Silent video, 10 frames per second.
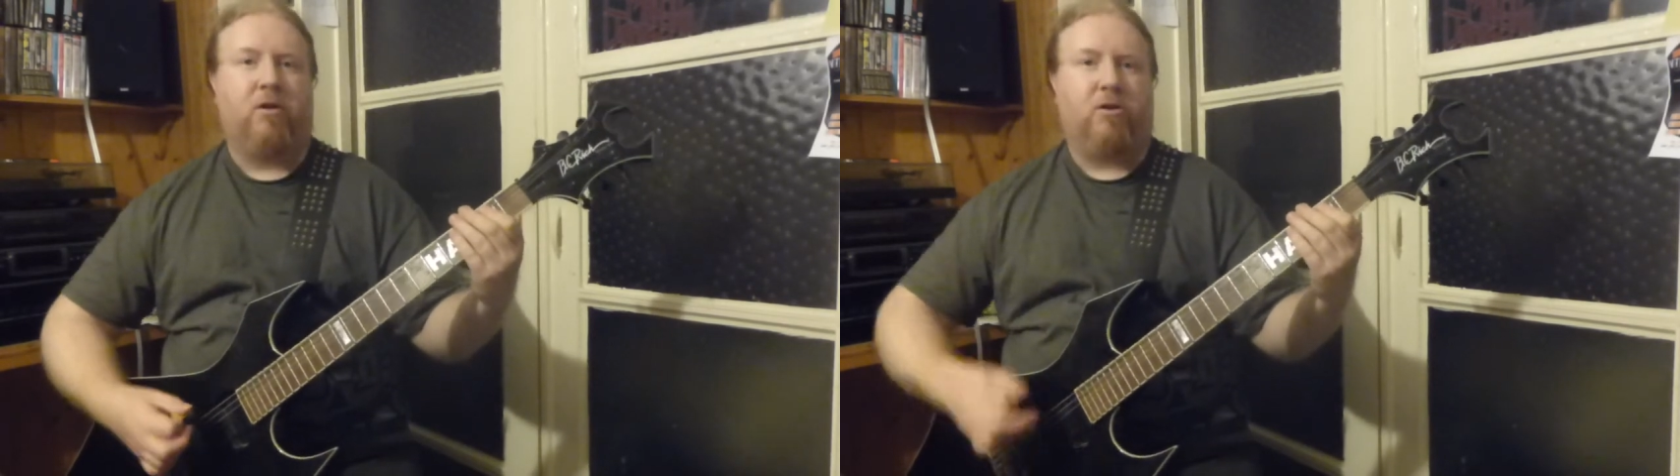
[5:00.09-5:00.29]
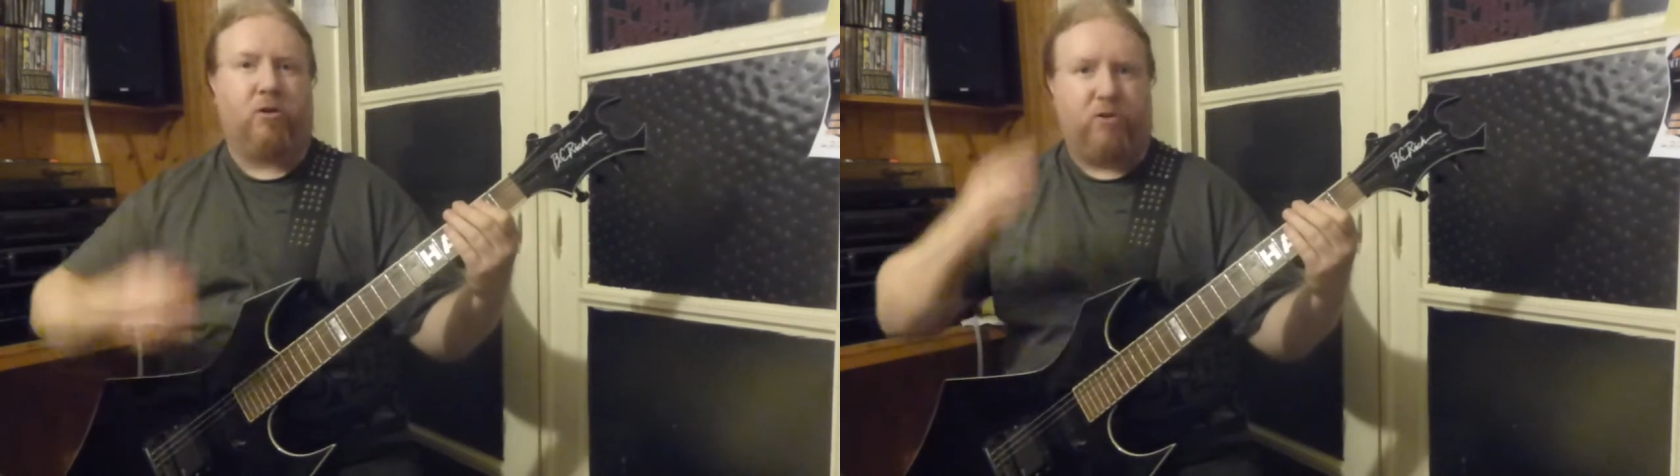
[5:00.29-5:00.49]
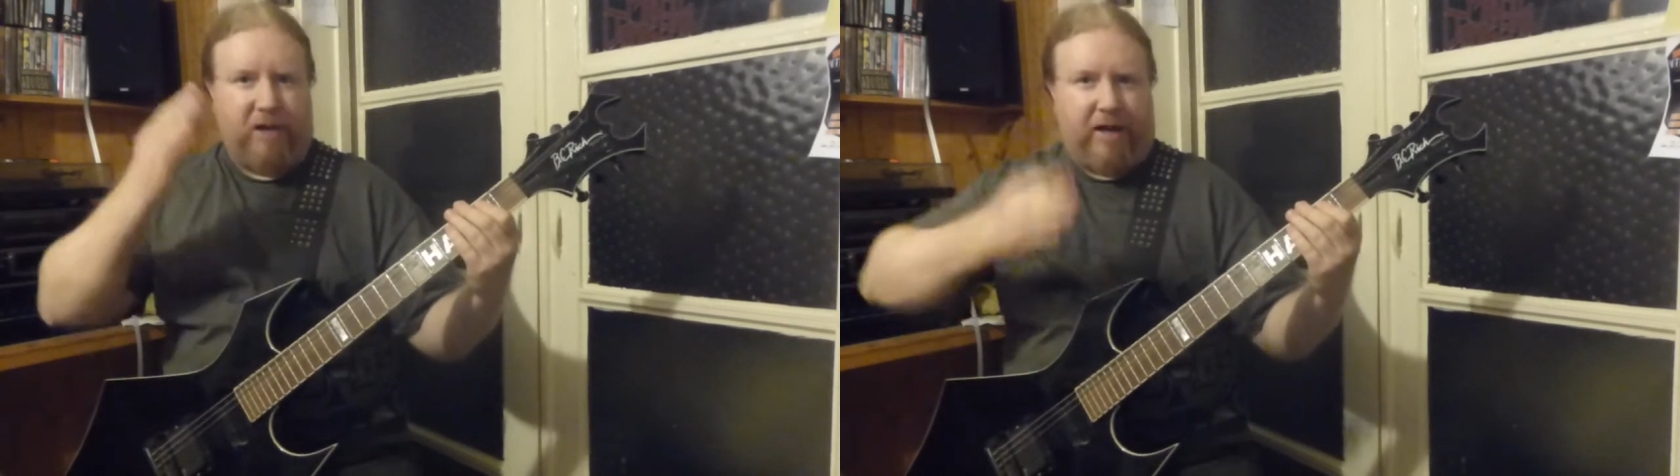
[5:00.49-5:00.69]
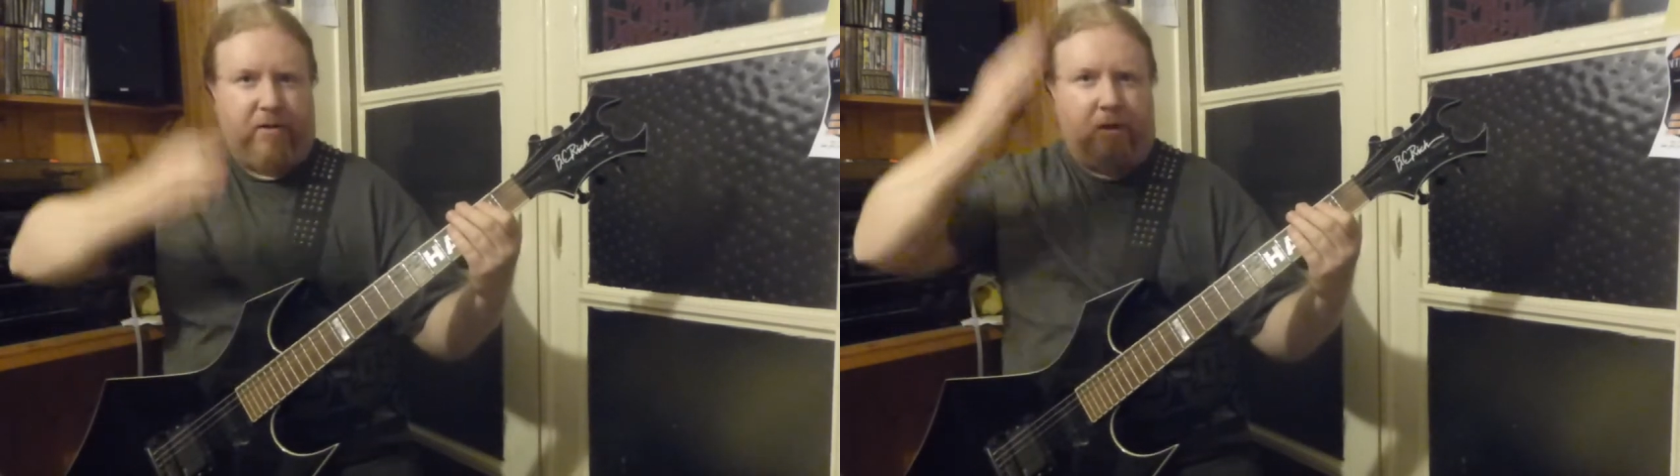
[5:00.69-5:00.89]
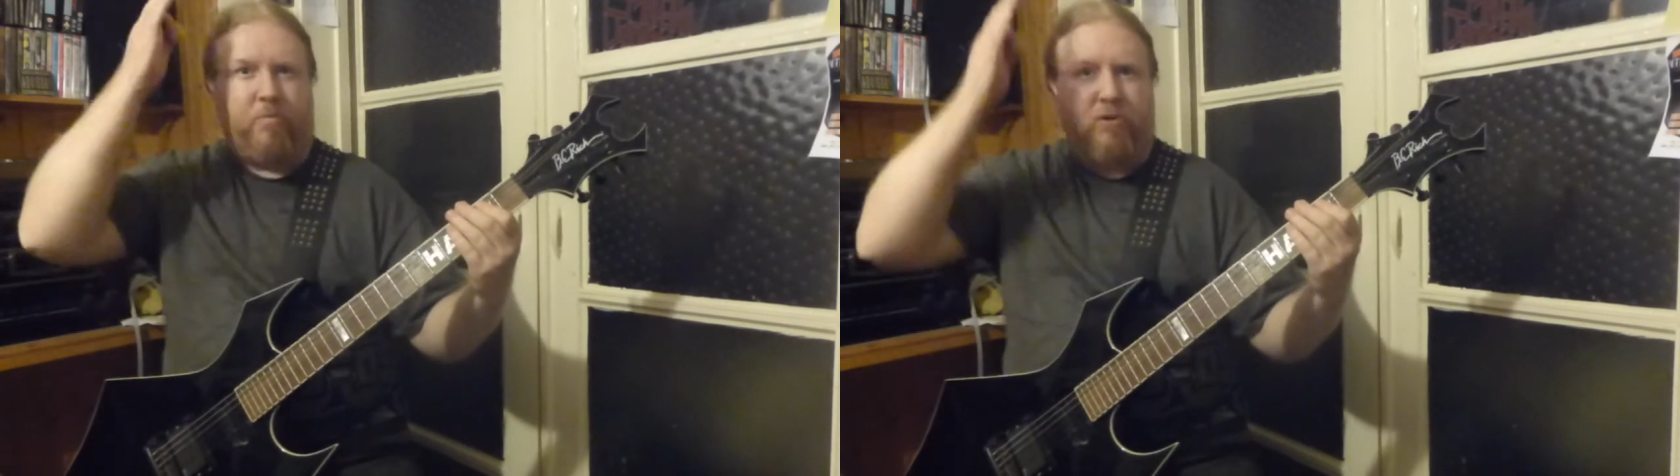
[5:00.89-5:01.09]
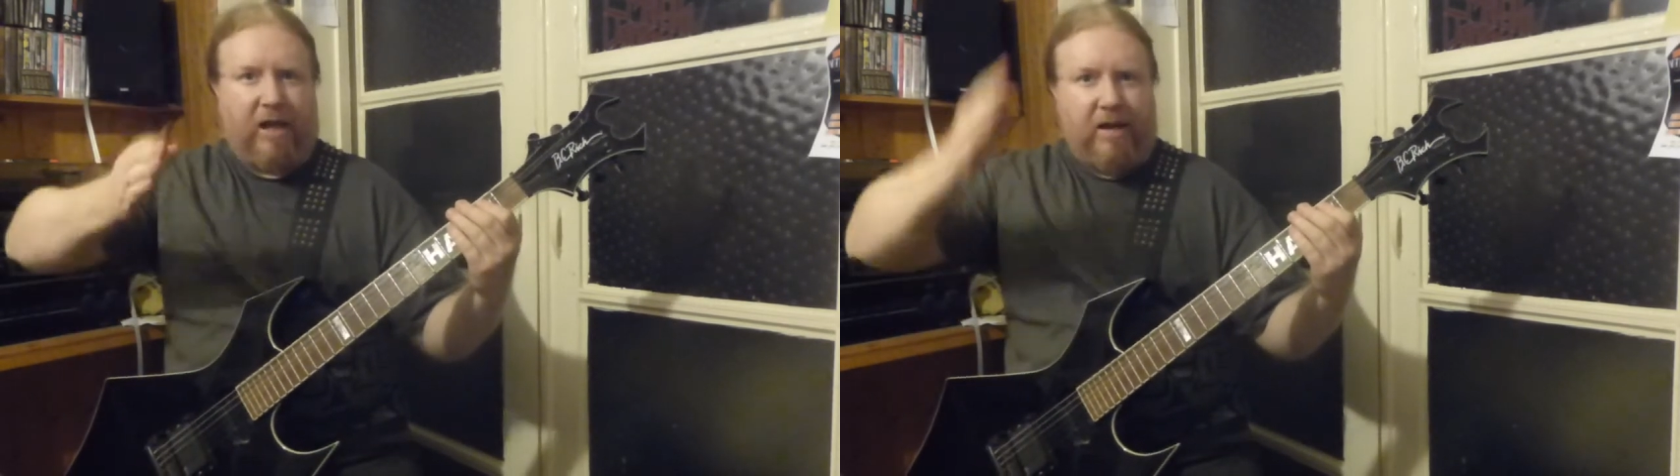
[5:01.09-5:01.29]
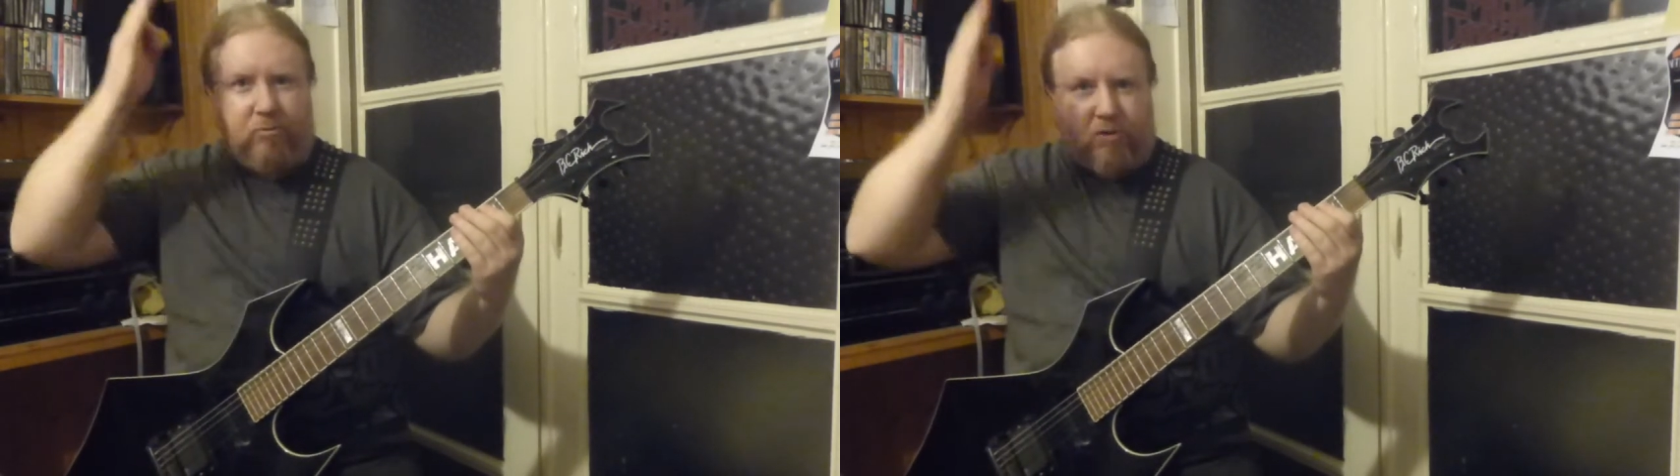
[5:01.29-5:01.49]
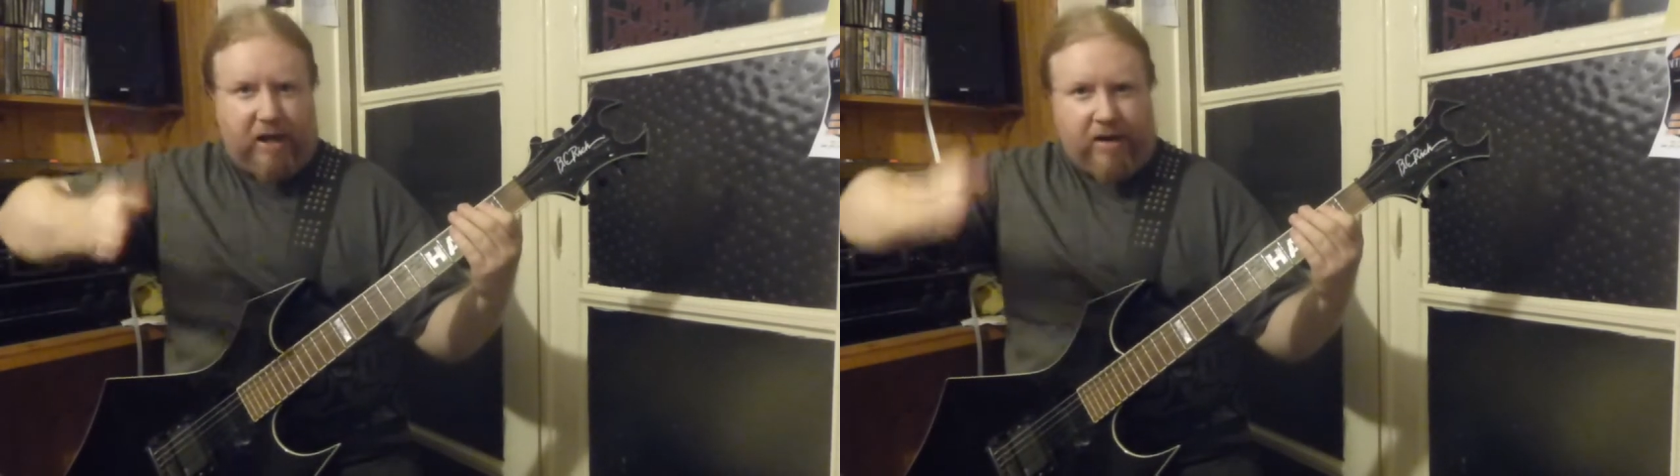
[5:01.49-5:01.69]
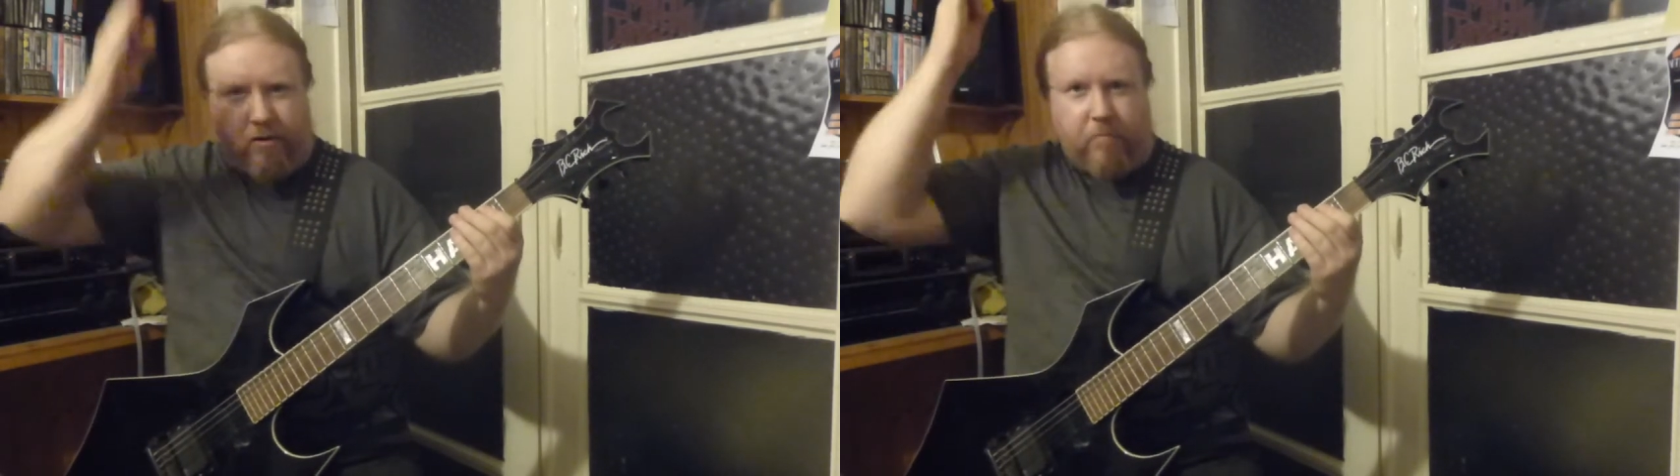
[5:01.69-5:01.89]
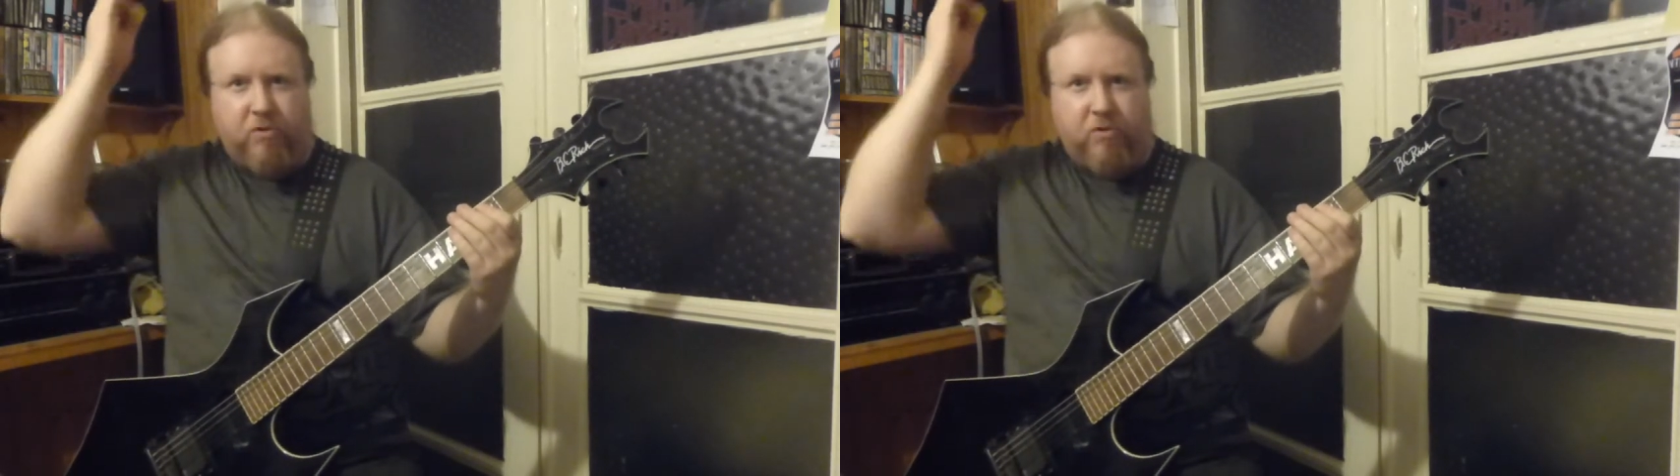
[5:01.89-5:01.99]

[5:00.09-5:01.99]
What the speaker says: So down, up, down, down, up,